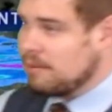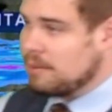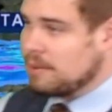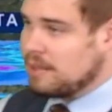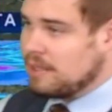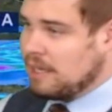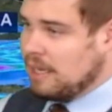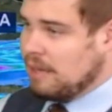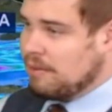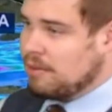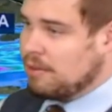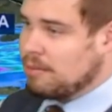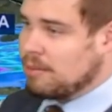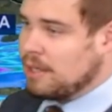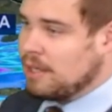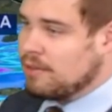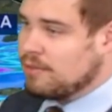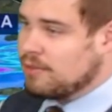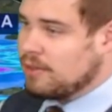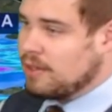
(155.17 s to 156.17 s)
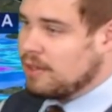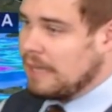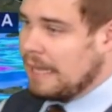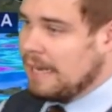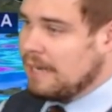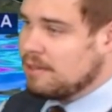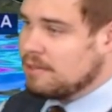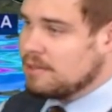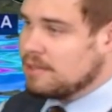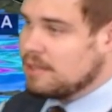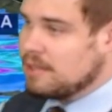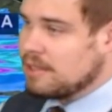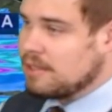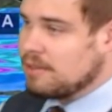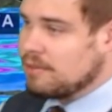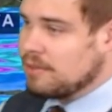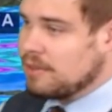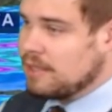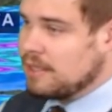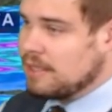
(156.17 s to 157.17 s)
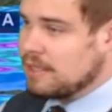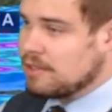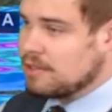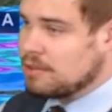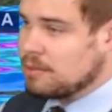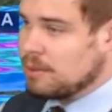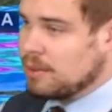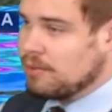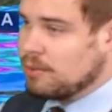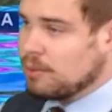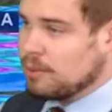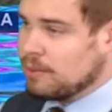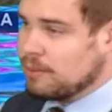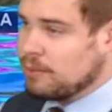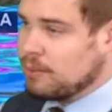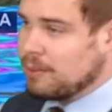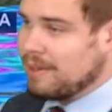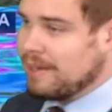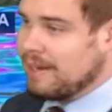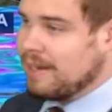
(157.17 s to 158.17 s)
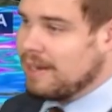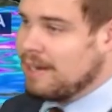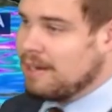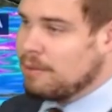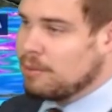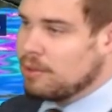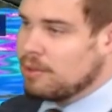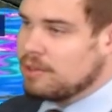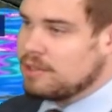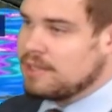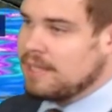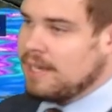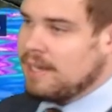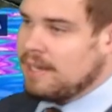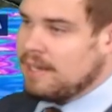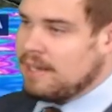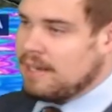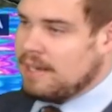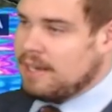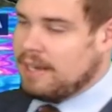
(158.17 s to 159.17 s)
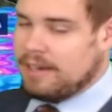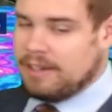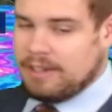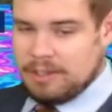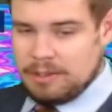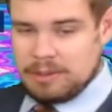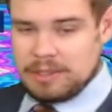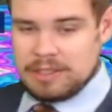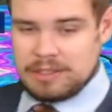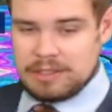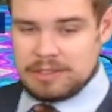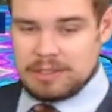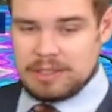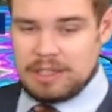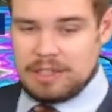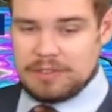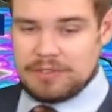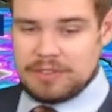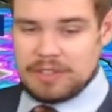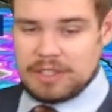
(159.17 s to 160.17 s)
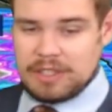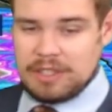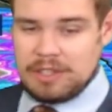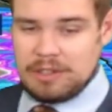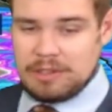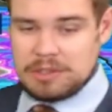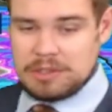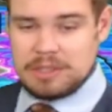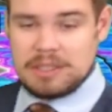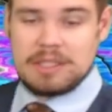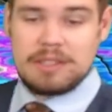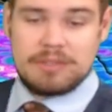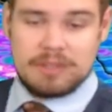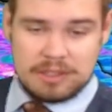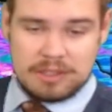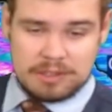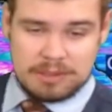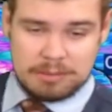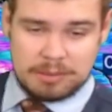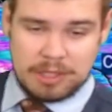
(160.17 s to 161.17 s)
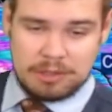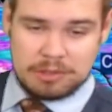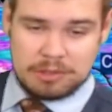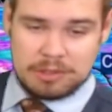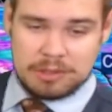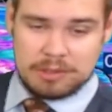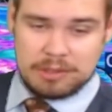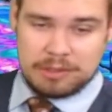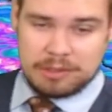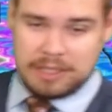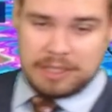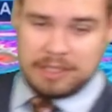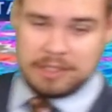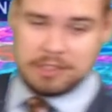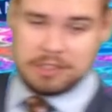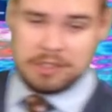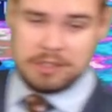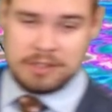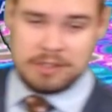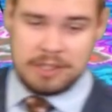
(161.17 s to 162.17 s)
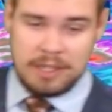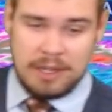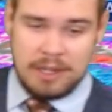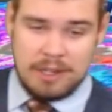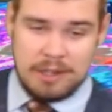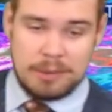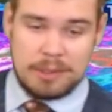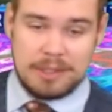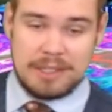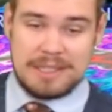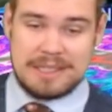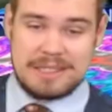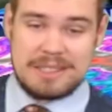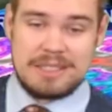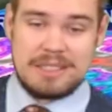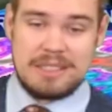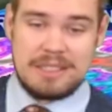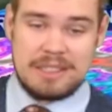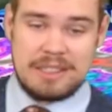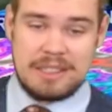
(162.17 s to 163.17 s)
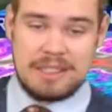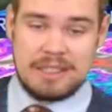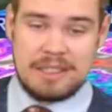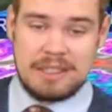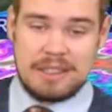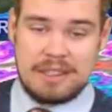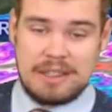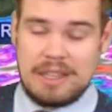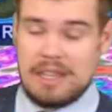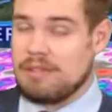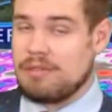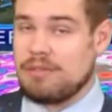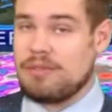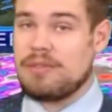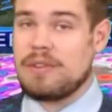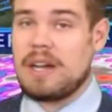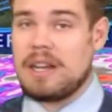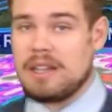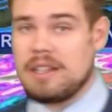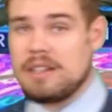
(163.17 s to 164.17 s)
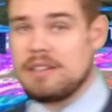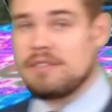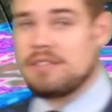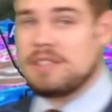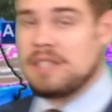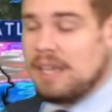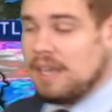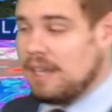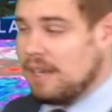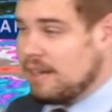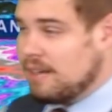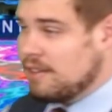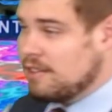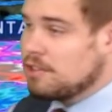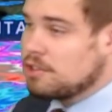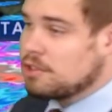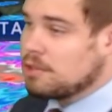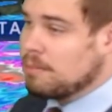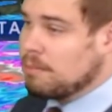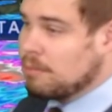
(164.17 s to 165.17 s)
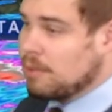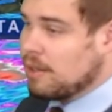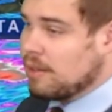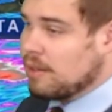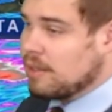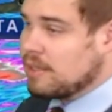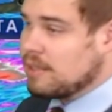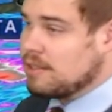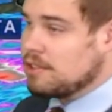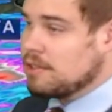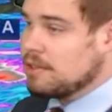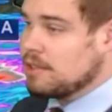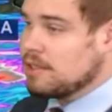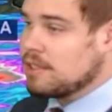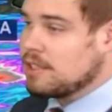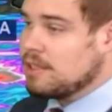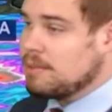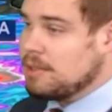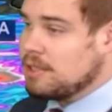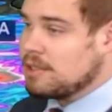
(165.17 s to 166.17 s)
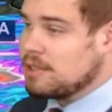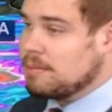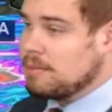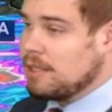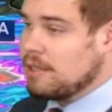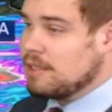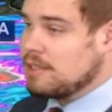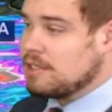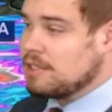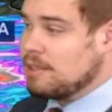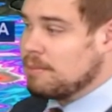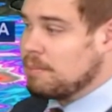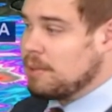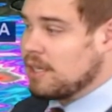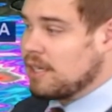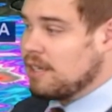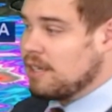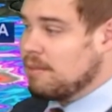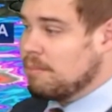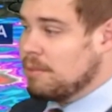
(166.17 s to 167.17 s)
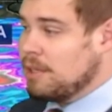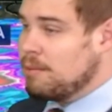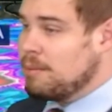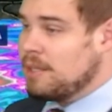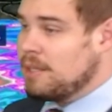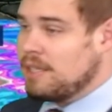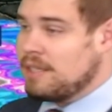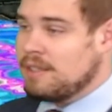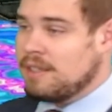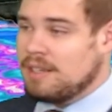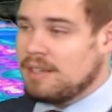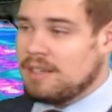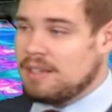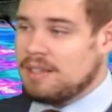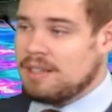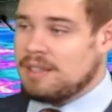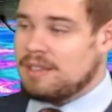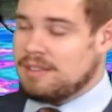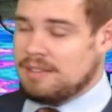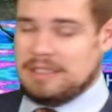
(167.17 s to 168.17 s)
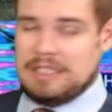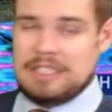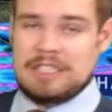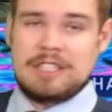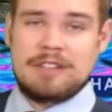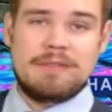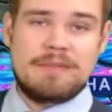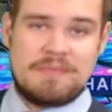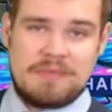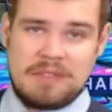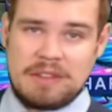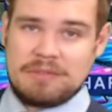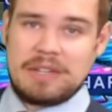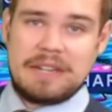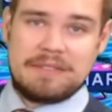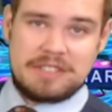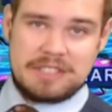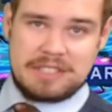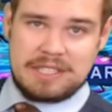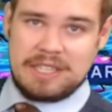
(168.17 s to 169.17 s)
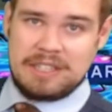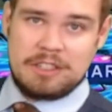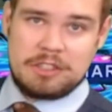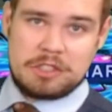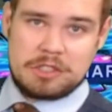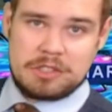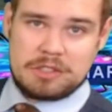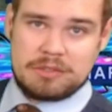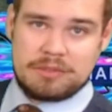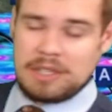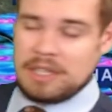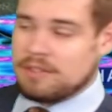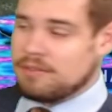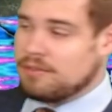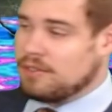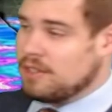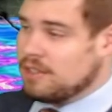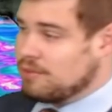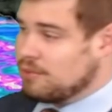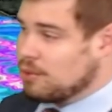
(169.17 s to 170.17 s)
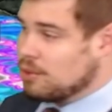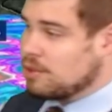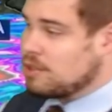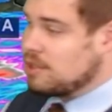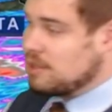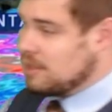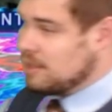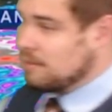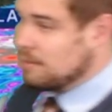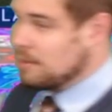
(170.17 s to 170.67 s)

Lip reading: with the heavy rainfall outlook over the next 24 to 48 hours. And notice off the coast and even in some coastal locations, we're exceeding that 5 to 8 inch mark. So there could be some areas that pick up maybe, 5 to 10 inches of rainfall, unfortunately,